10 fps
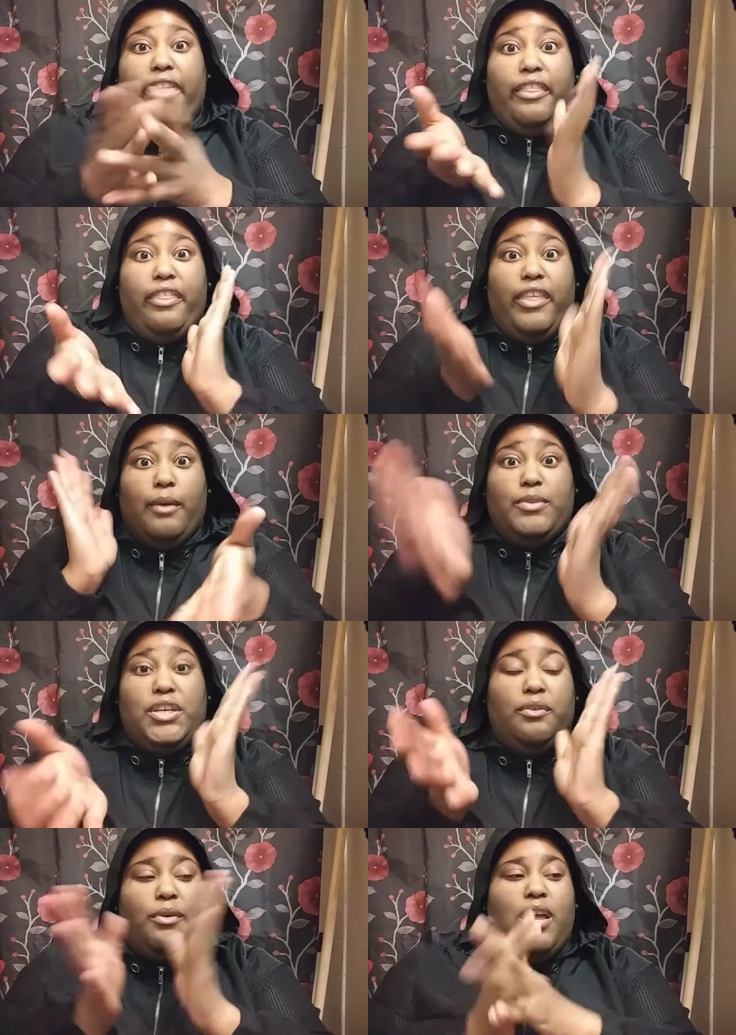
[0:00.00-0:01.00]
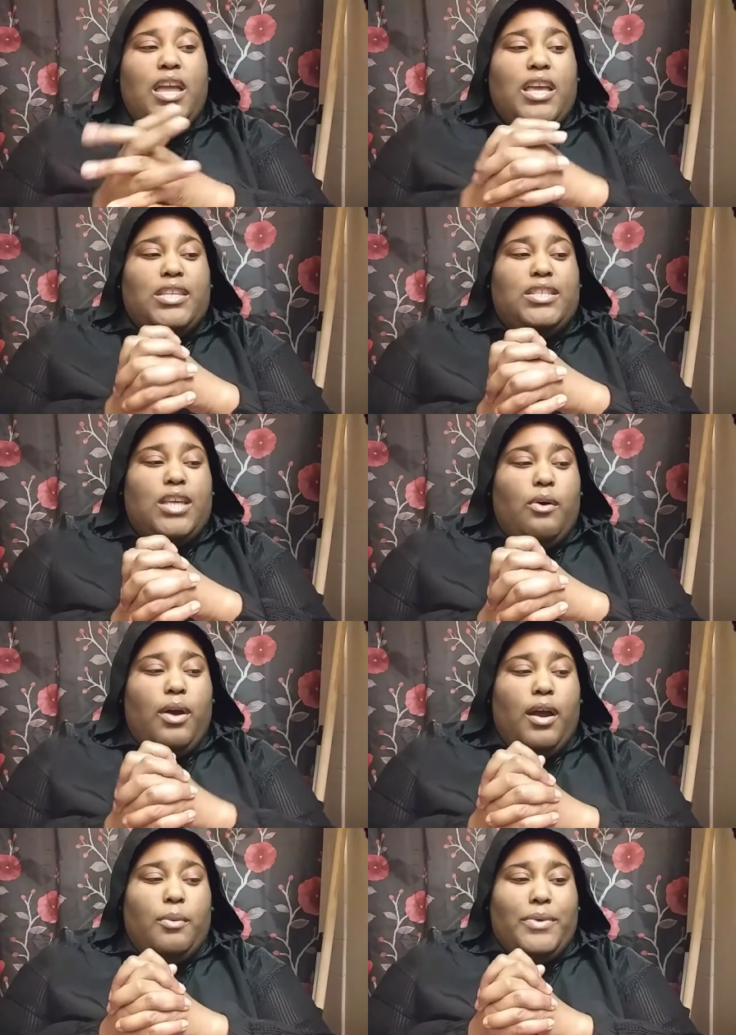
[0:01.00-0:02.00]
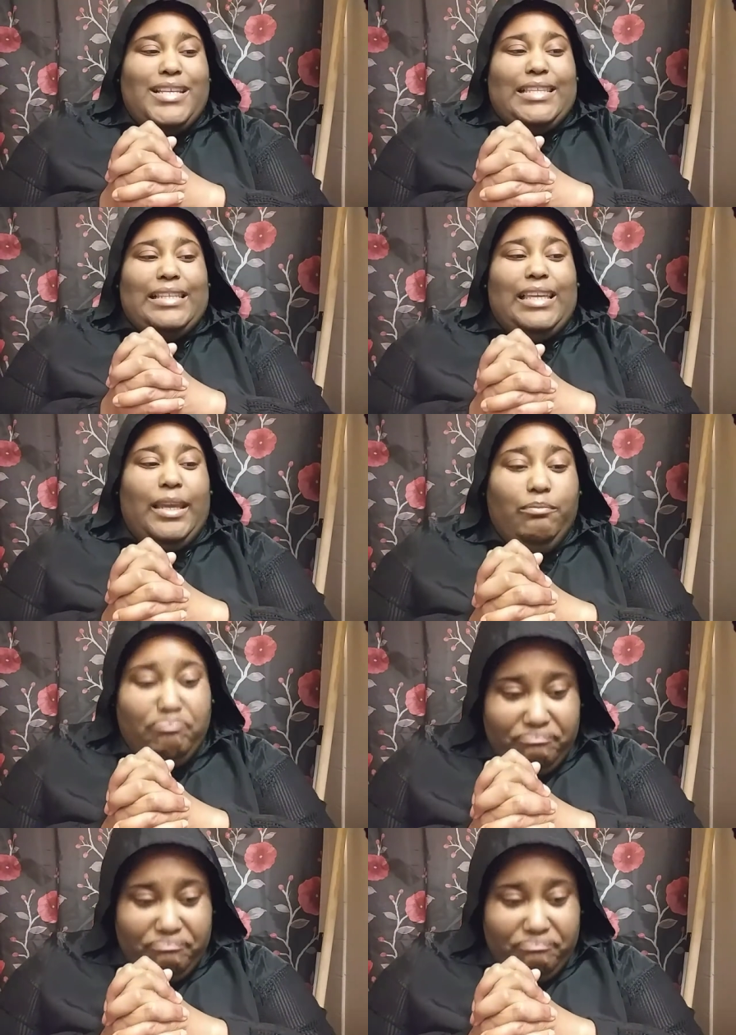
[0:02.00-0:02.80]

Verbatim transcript: them two. So um, recently,